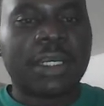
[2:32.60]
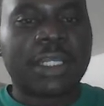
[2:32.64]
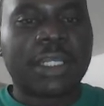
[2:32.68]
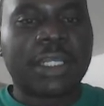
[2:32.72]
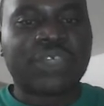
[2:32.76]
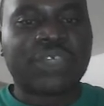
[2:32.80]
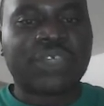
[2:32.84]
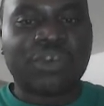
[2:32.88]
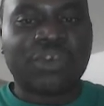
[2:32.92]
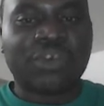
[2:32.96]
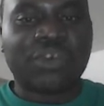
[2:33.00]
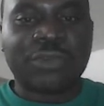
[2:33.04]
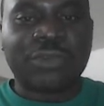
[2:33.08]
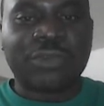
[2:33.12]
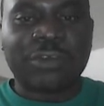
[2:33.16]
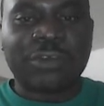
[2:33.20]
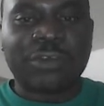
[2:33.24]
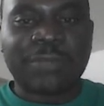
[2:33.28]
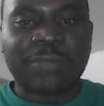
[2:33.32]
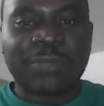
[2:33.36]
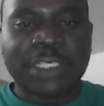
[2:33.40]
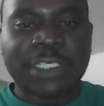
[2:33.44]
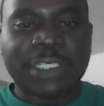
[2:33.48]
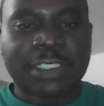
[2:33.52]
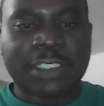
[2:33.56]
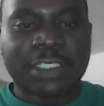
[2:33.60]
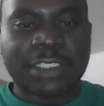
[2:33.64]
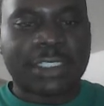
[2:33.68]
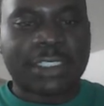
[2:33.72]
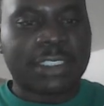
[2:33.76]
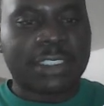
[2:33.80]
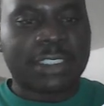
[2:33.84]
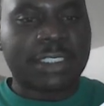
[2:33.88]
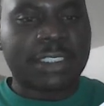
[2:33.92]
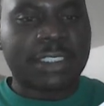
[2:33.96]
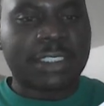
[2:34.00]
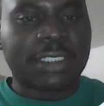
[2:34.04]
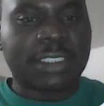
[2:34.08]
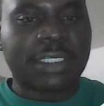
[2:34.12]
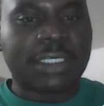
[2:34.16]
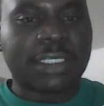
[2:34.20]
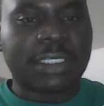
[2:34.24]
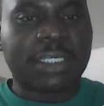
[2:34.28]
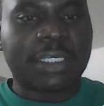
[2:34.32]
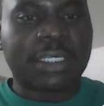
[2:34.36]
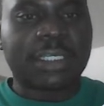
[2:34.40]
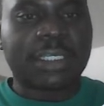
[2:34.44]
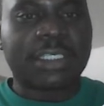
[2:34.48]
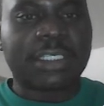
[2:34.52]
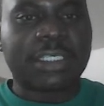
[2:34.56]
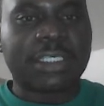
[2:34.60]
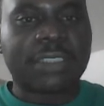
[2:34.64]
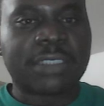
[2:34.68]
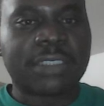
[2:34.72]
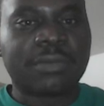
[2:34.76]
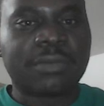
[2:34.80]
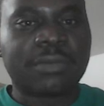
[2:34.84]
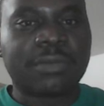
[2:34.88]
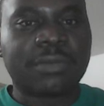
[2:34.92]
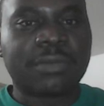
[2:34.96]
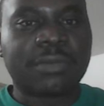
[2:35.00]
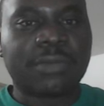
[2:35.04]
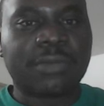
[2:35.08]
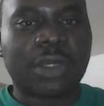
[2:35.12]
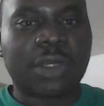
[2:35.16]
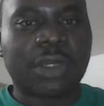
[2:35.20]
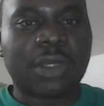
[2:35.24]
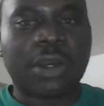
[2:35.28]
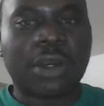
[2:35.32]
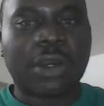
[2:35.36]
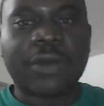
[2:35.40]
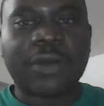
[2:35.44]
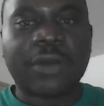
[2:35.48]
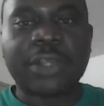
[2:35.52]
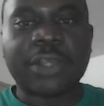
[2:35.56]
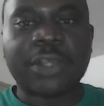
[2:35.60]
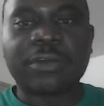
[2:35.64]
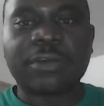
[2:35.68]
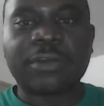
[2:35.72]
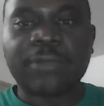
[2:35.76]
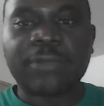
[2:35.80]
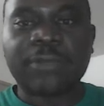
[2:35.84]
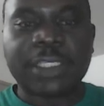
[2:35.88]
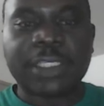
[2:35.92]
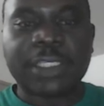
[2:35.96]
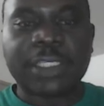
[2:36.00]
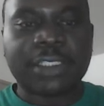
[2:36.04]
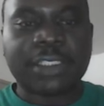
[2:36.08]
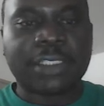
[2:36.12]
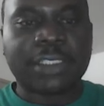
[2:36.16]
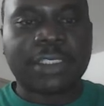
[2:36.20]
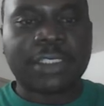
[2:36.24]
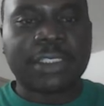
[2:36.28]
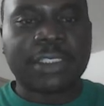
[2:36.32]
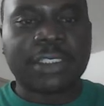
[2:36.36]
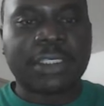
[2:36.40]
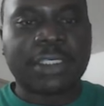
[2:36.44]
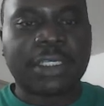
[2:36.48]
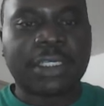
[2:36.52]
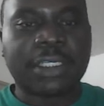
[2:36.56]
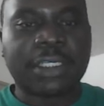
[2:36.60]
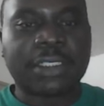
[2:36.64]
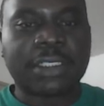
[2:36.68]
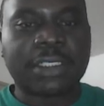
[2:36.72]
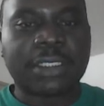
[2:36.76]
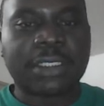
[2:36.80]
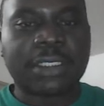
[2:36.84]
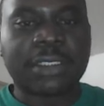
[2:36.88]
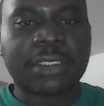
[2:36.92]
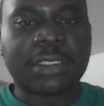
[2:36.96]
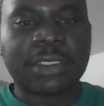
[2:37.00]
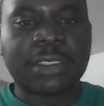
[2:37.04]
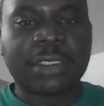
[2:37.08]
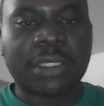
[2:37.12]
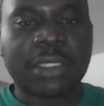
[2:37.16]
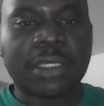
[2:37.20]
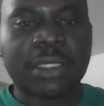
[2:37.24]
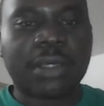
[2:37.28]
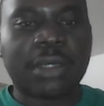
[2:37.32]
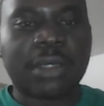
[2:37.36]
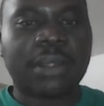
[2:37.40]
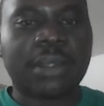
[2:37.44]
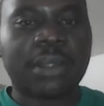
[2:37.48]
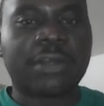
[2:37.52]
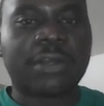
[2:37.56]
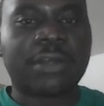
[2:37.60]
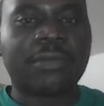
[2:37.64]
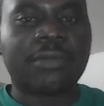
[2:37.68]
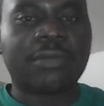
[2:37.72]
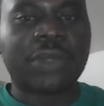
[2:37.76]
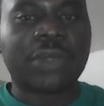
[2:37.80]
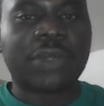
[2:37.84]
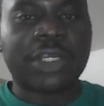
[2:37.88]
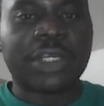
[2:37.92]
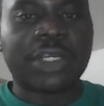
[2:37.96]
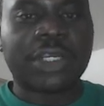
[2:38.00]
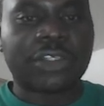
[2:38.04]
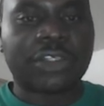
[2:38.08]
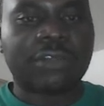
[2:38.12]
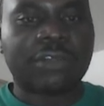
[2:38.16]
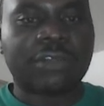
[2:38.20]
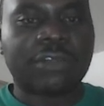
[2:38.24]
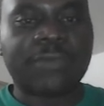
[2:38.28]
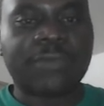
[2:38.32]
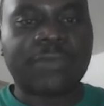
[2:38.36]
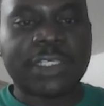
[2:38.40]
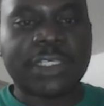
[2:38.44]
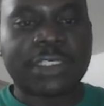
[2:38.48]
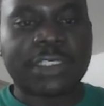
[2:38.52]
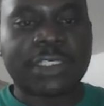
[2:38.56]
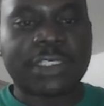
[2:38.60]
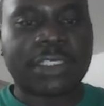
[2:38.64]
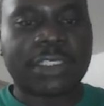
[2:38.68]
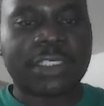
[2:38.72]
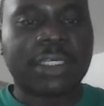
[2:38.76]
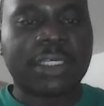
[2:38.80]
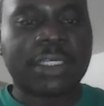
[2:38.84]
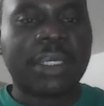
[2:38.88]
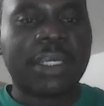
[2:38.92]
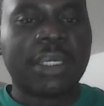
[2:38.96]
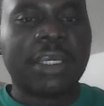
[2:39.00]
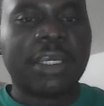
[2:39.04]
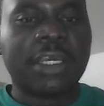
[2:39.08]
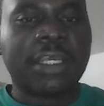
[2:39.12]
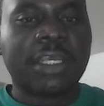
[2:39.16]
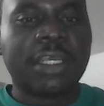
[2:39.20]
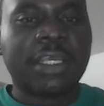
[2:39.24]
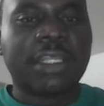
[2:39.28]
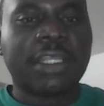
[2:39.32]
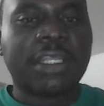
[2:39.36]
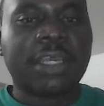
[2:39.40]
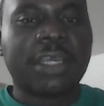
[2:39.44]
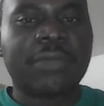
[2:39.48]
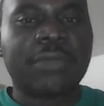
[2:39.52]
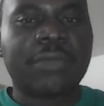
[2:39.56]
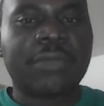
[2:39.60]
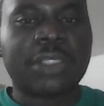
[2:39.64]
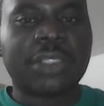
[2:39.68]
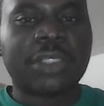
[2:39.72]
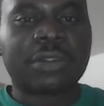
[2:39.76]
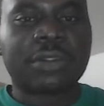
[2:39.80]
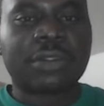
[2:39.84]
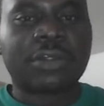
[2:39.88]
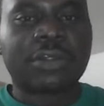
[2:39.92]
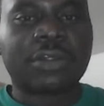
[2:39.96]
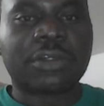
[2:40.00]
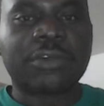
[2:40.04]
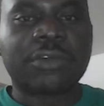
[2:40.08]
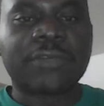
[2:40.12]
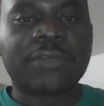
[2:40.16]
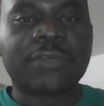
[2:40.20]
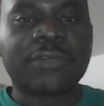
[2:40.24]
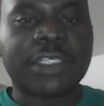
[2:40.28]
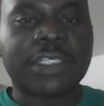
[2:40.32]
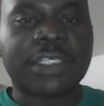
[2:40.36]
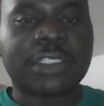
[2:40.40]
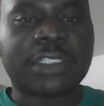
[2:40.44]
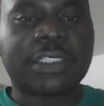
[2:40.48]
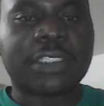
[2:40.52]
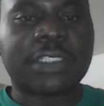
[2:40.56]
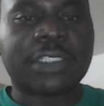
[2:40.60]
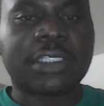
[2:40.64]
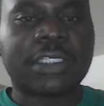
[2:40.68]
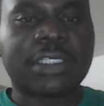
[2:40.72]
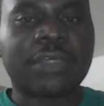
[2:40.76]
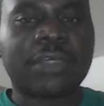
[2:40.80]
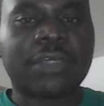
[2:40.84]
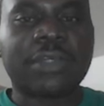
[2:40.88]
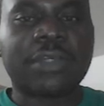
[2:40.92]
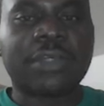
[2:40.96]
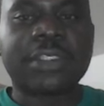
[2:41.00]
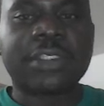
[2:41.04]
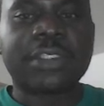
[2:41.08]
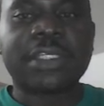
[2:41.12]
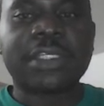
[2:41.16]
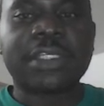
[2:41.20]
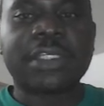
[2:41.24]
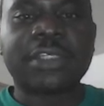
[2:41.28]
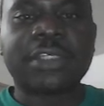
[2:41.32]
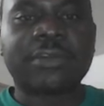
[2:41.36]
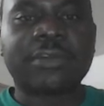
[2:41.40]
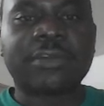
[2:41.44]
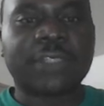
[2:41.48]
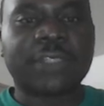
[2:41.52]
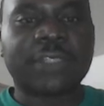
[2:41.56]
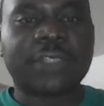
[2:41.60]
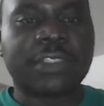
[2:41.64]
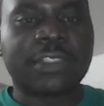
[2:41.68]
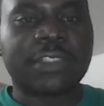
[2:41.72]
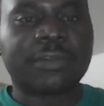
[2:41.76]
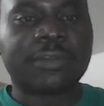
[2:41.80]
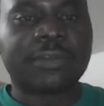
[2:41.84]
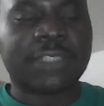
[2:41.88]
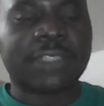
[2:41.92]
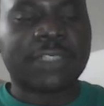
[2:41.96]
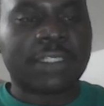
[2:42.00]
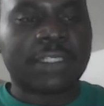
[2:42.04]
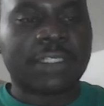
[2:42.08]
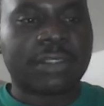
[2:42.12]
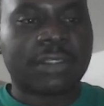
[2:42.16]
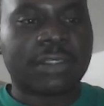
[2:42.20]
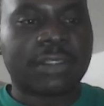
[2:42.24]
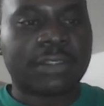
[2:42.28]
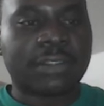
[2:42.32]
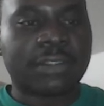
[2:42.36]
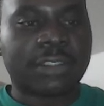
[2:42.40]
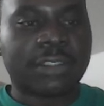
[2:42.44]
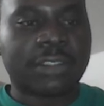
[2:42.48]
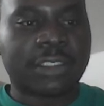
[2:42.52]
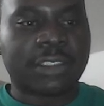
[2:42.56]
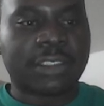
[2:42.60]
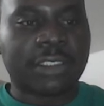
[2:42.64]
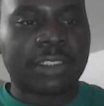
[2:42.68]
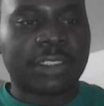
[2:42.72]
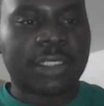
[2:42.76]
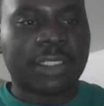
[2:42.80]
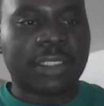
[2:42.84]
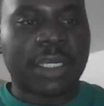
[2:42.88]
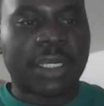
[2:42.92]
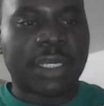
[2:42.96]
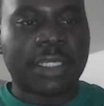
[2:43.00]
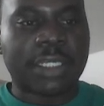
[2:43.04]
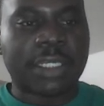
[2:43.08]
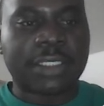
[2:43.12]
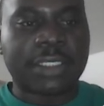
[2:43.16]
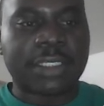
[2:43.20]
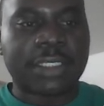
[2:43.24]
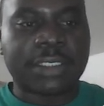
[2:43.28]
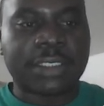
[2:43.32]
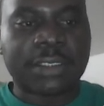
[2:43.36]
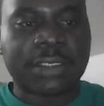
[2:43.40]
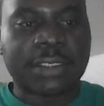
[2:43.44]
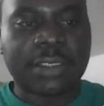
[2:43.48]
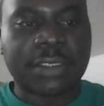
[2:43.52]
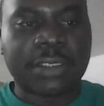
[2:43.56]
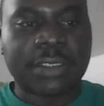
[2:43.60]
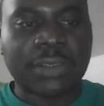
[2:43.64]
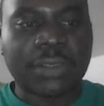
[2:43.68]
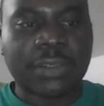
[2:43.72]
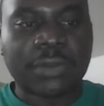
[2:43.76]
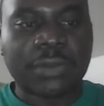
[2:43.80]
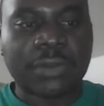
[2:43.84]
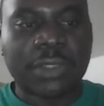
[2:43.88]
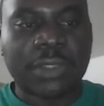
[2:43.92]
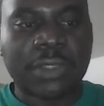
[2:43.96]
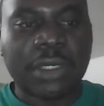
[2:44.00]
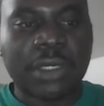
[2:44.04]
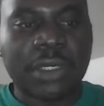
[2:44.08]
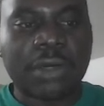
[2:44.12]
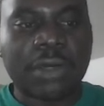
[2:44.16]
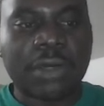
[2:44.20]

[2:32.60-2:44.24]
Latrobe University, then there's Macquarie University, then there's Monash University, then Murdoch University, Queensland University of Technology, and this is